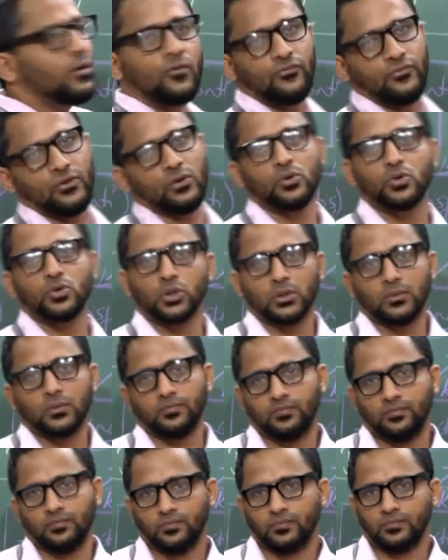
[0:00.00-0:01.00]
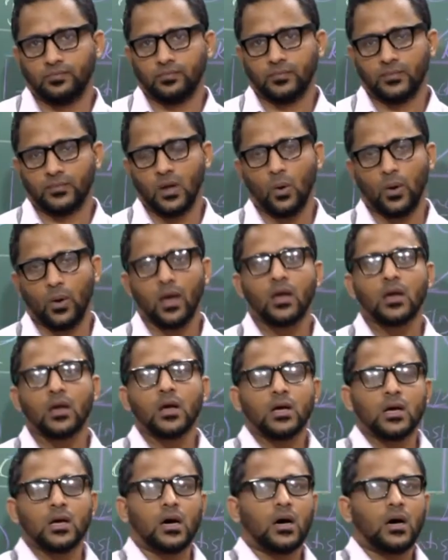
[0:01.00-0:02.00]
of future, okay.
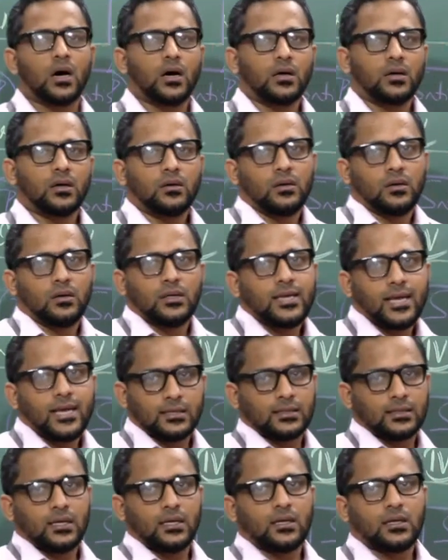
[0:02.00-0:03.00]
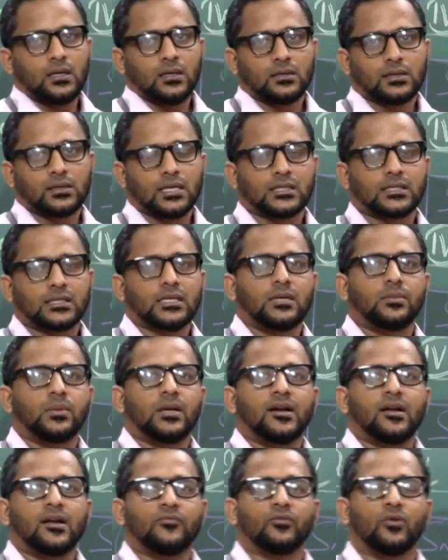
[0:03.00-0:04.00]
Yes,
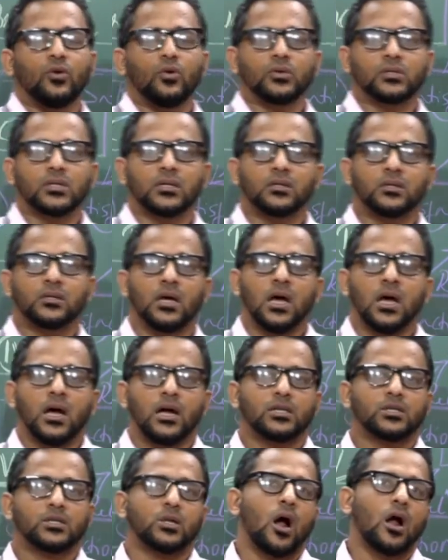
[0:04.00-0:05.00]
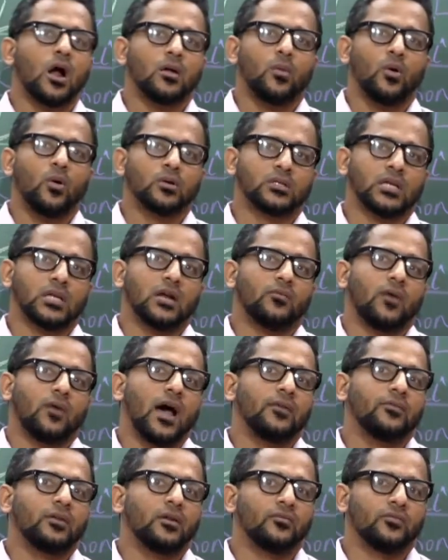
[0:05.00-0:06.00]
sustainability of course is, it's not about
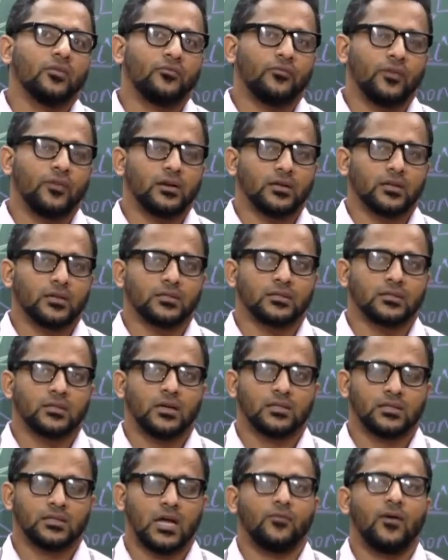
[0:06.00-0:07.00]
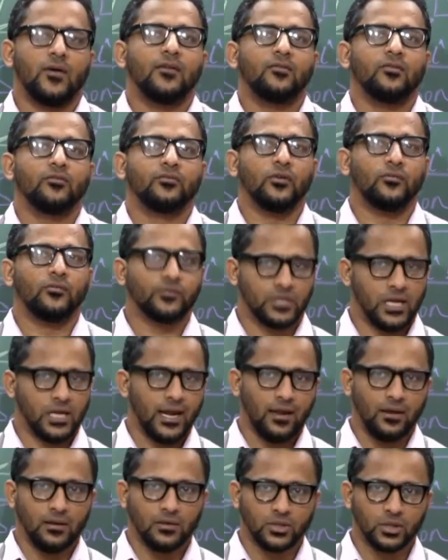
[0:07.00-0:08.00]
survival of the fittest, survival of the
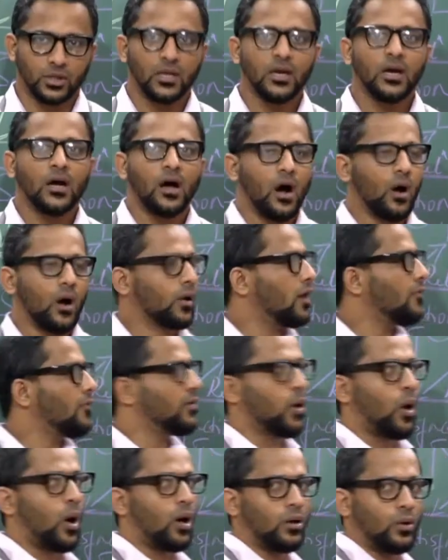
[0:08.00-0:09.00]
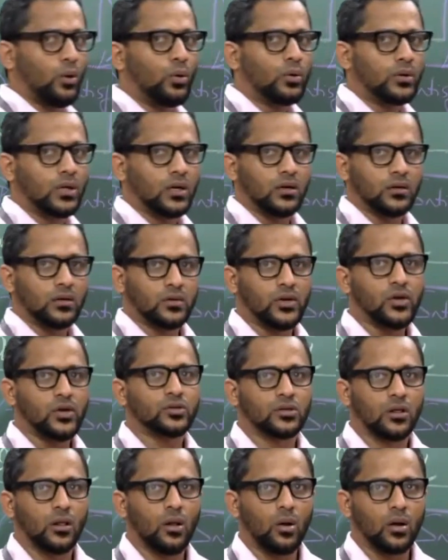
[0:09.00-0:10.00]
change, okay. We all know the new
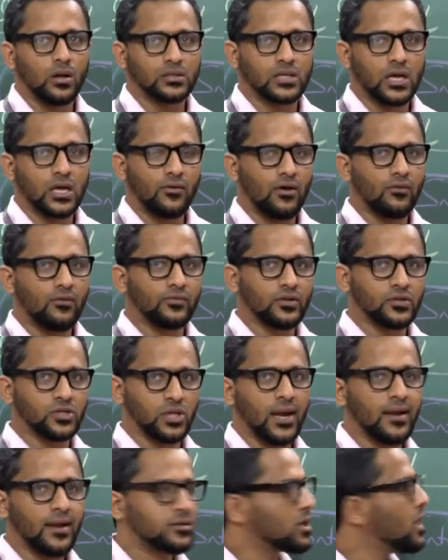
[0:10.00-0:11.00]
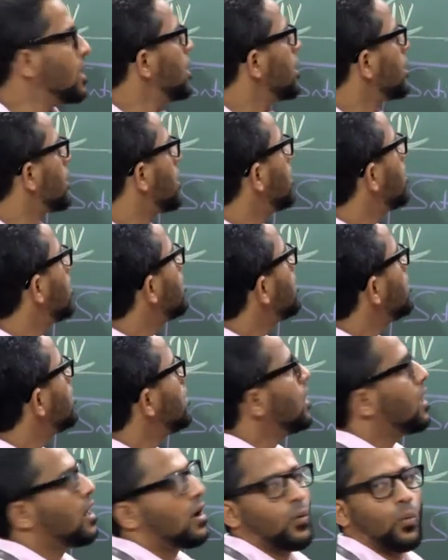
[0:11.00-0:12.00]
slogan, survival of the change. Here
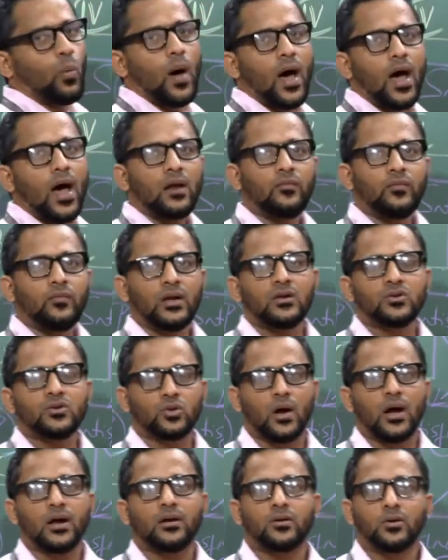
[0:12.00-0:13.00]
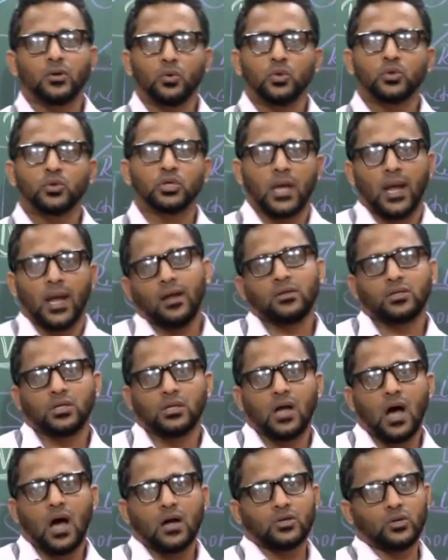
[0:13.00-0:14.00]
when we try to do change
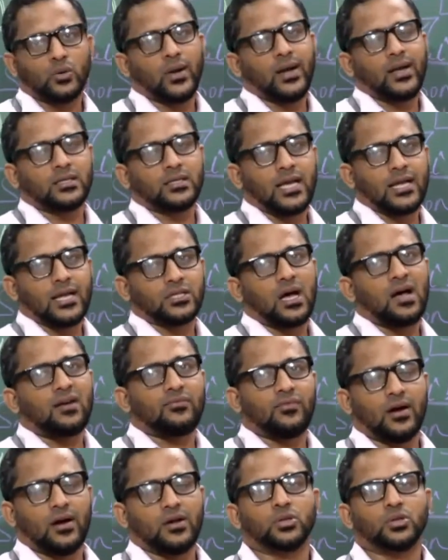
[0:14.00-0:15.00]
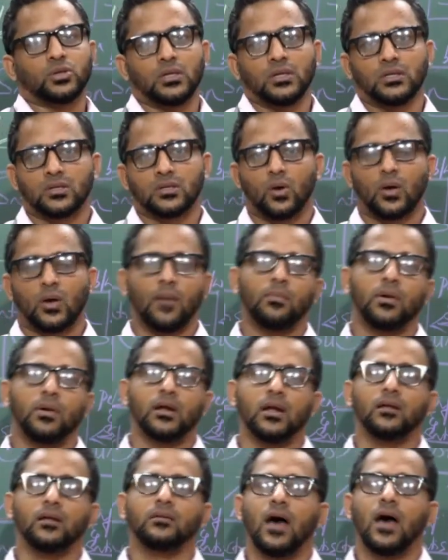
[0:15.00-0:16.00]
in our today's HR functions, okay,
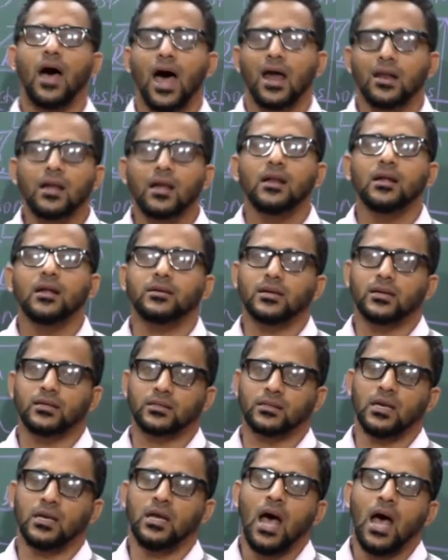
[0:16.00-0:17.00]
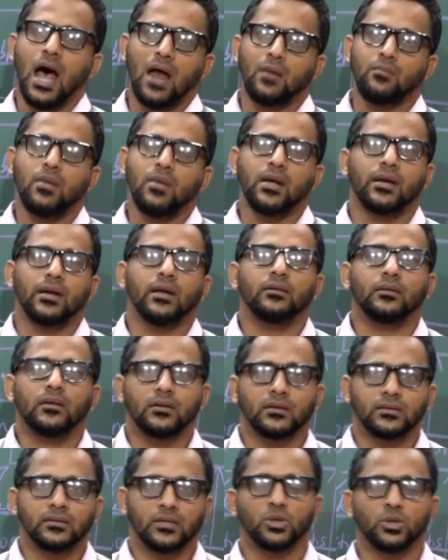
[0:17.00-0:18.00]
bringing the analytics and making the
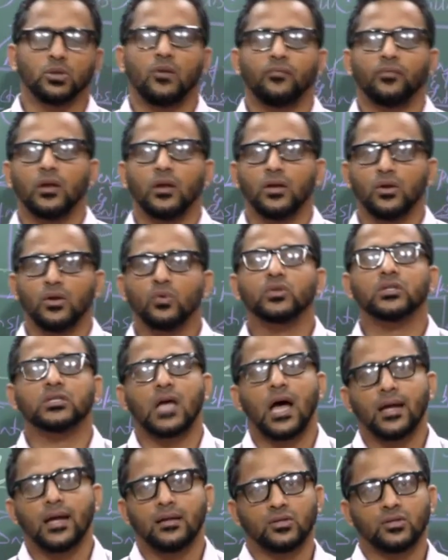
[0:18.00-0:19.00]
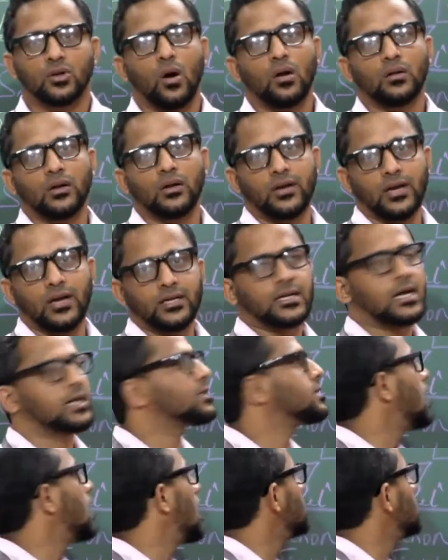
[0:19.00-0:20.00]
decision of the new science called the data
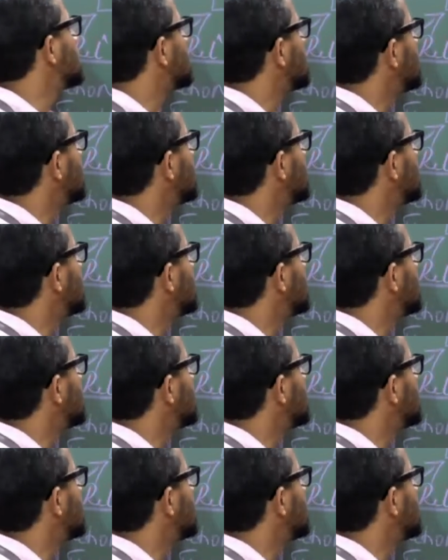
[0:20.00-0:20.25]
science